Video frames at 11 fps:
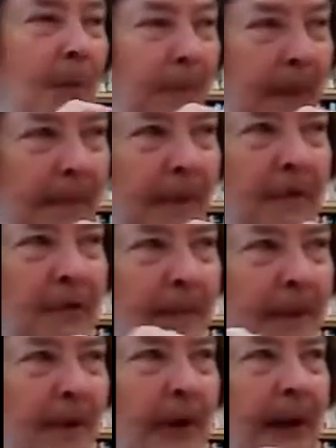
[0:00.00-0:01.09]
The people of
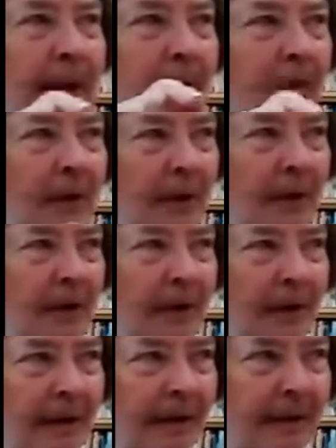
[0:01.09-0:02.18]
Siberia and Finland,
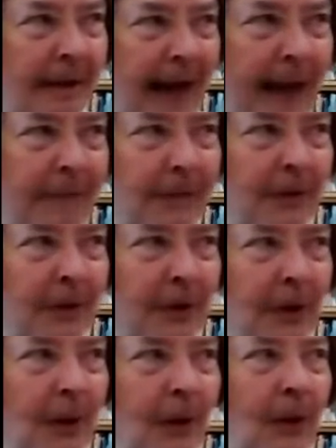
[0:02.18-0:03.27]
the Lapps,
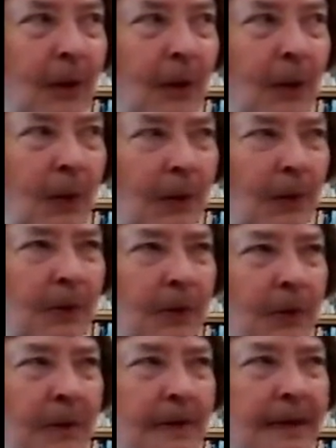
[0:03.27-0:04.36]
who learned
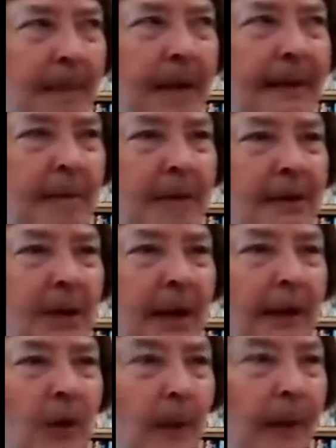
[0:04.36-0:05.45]
to
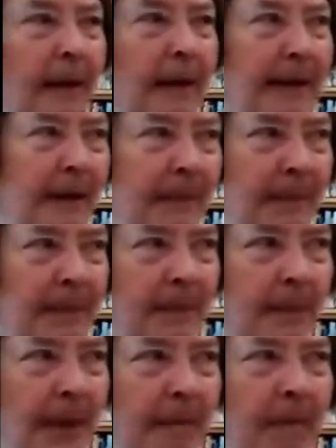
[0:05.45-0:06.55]
semi-domesticate the reindeer,
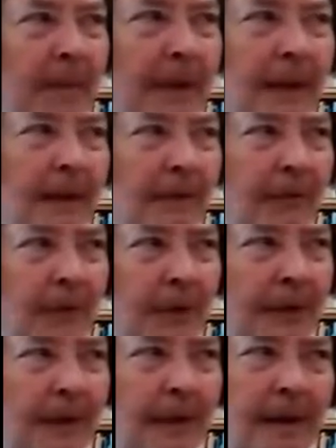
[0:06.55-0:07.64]
probably in the
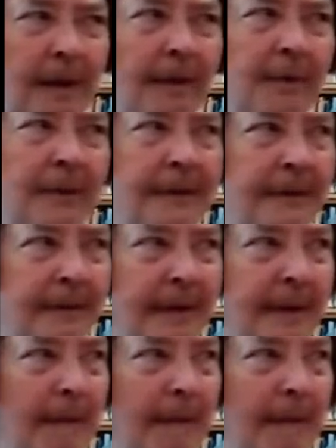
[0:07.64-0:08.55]
1400s,